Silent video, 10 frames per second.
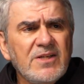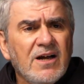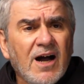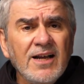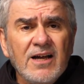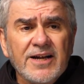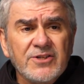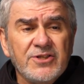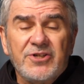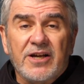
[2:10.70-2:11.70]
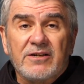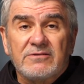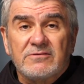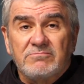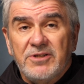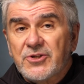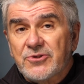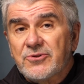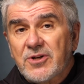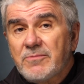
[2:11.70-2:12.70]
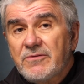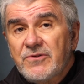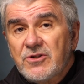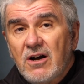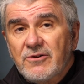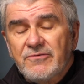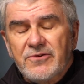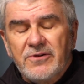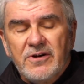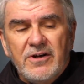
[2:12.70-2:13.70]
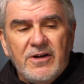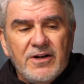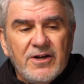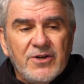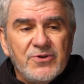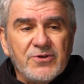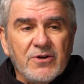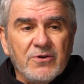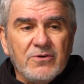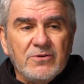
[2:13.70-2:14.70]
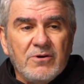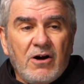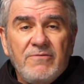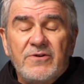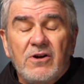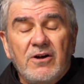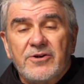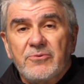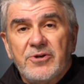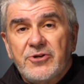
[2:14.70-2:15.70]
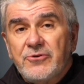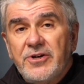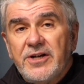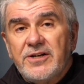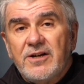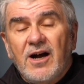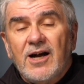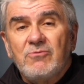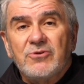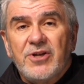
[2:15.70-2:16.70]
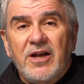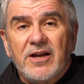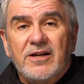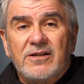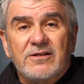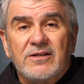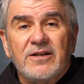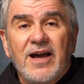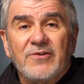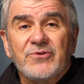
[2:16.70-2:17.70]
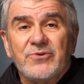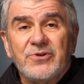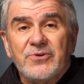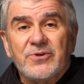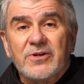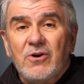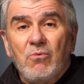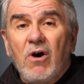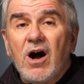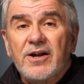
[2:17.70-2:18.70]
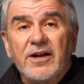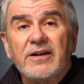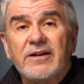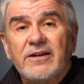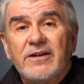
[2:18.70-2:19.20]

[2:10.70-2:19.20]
I like to take pictures. I'm a photographer. So often on a retreat, I will take an afternoon and go walking